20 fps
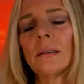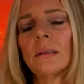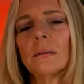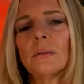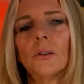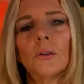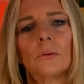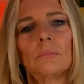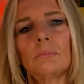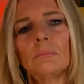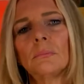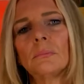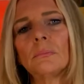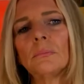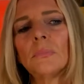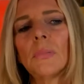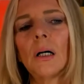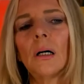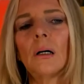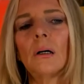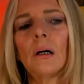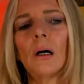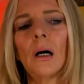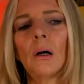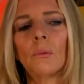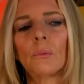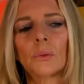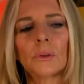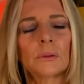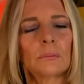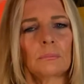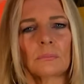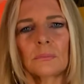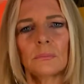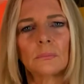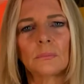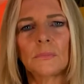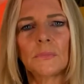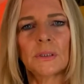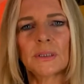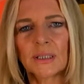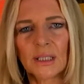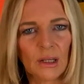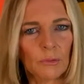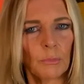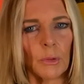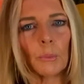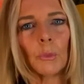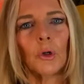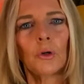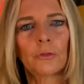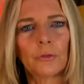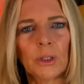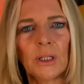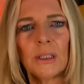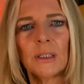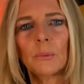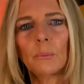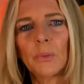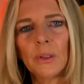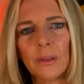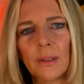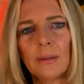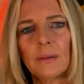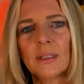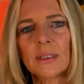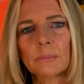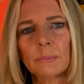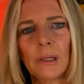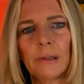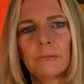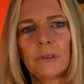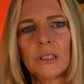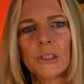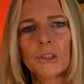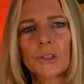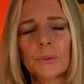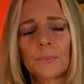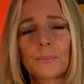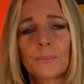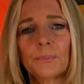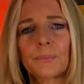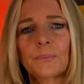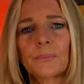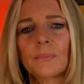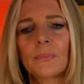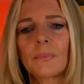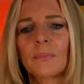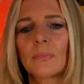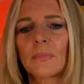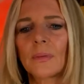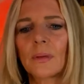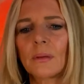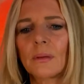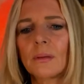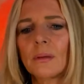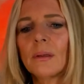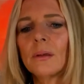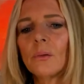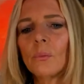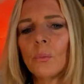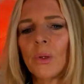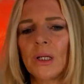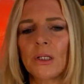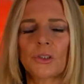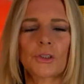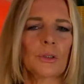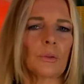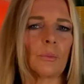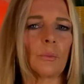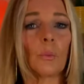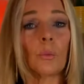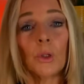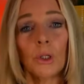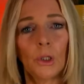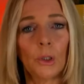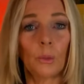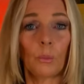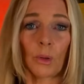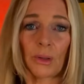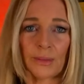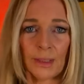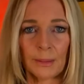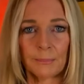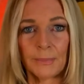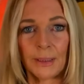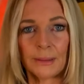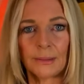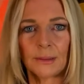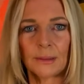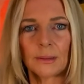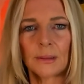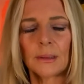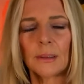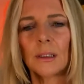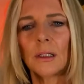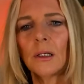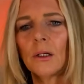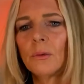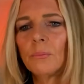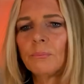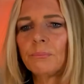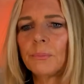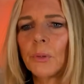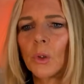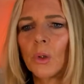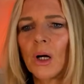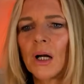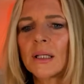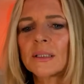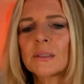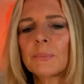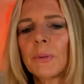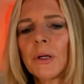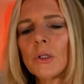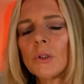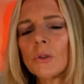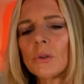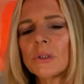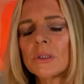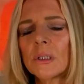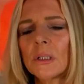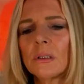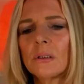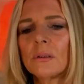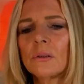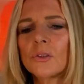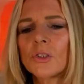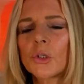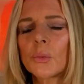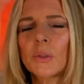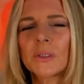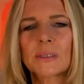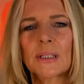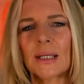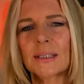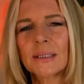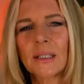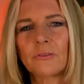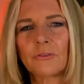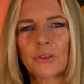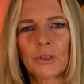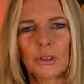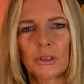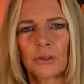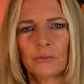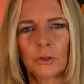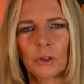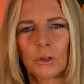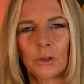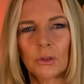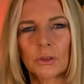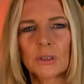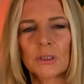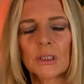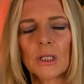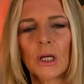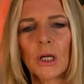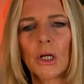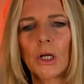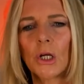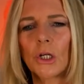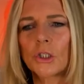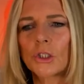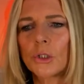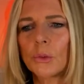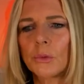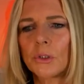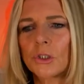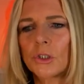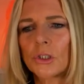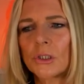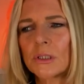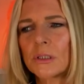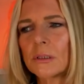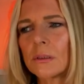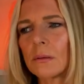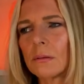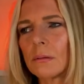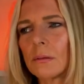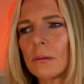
look, I want you to give me more freedom within this marriage. Which we knew what that meant. But I suppose she wasn't asking for a divorce. She was just,